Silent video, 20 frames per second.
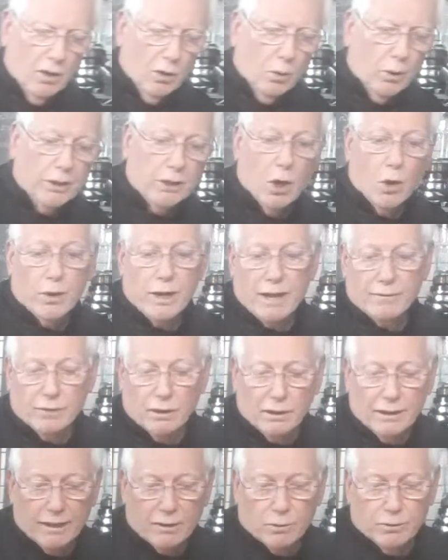We don't have the
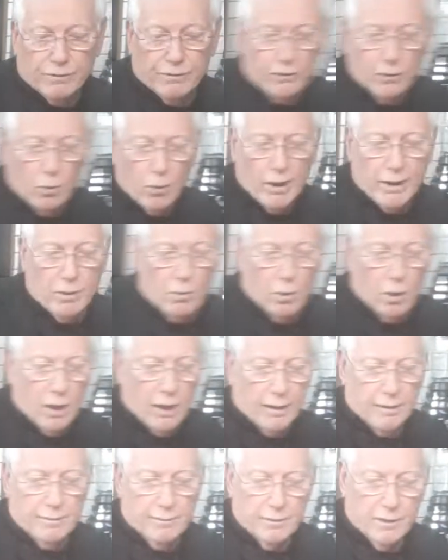liquid from the white
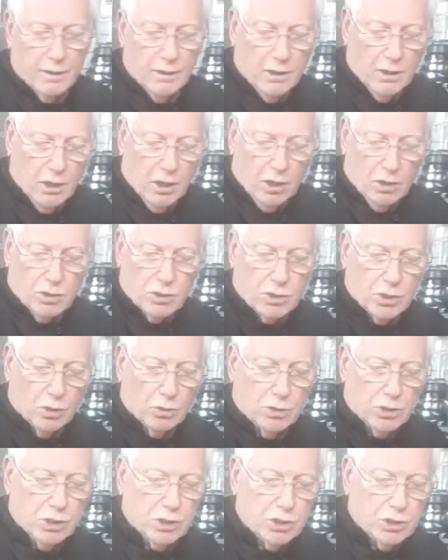wine, so
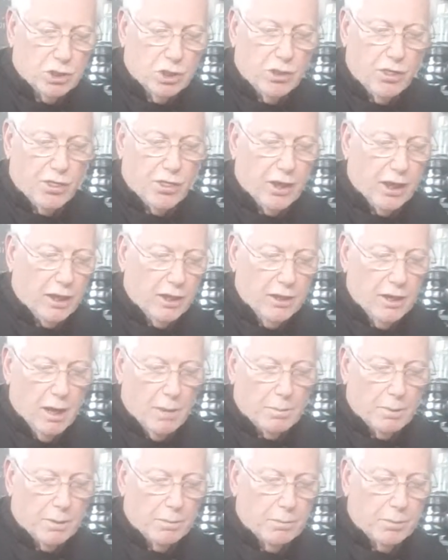she should thicken
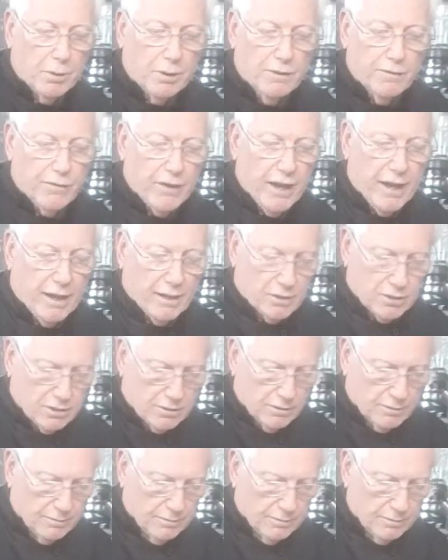up pretty fast.